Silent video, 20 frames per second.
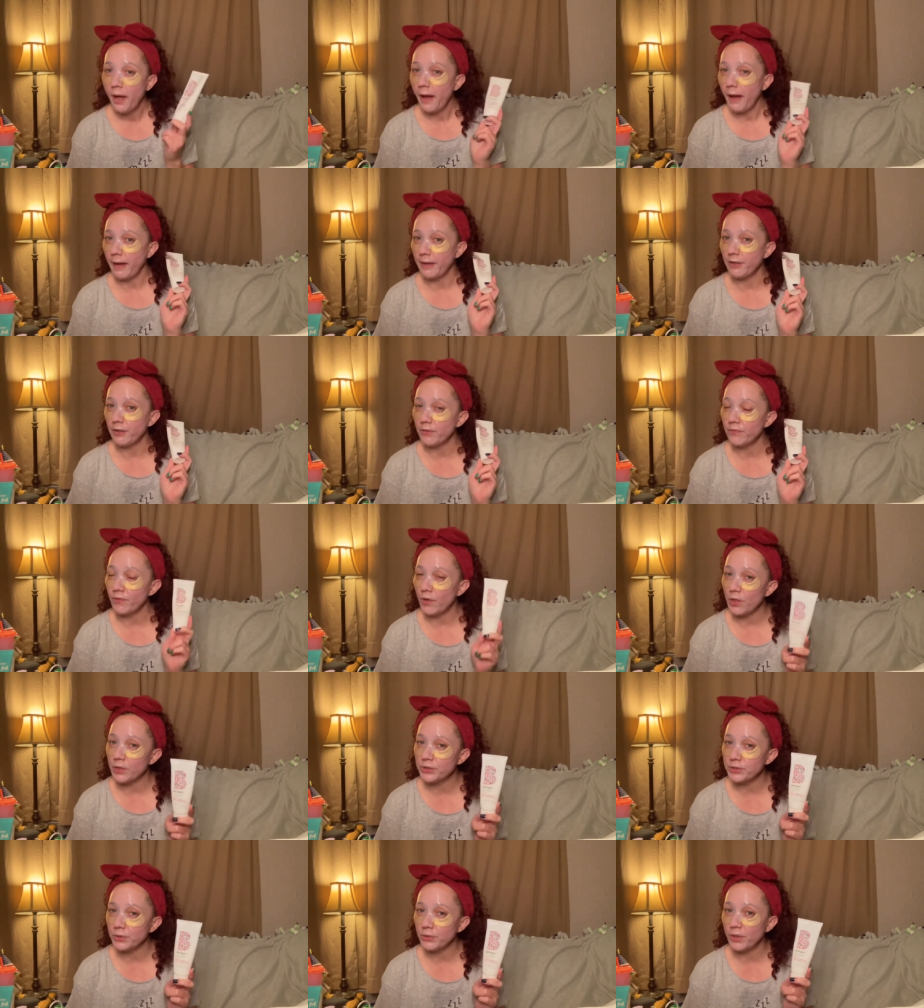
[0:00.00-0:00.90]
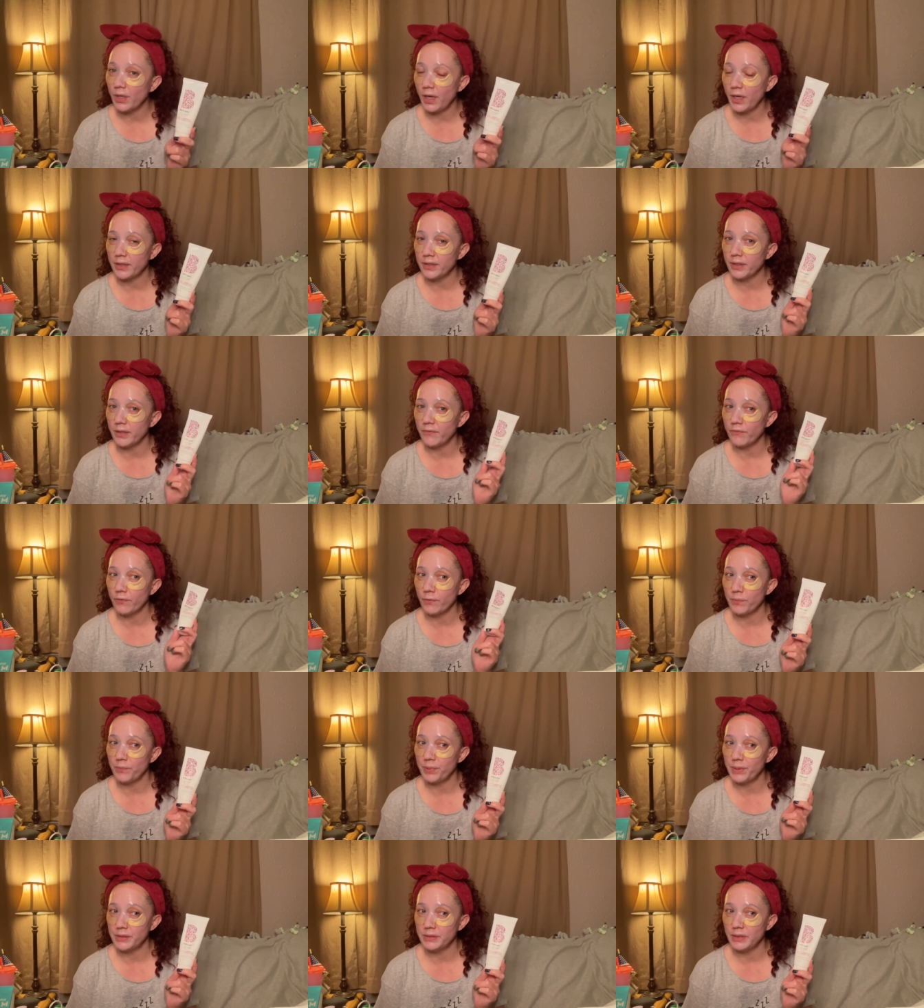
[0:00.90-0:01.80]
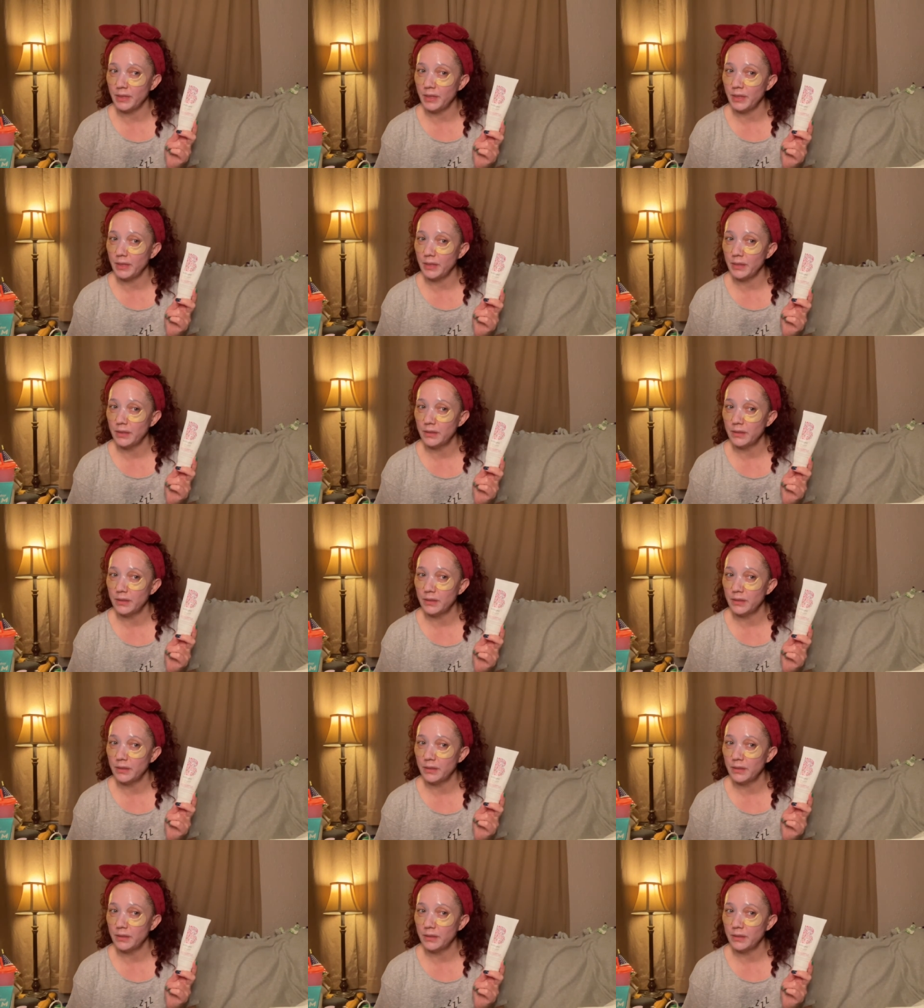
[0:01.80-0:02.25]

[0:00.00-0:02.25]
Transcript: I could have also gotten it from Bizy,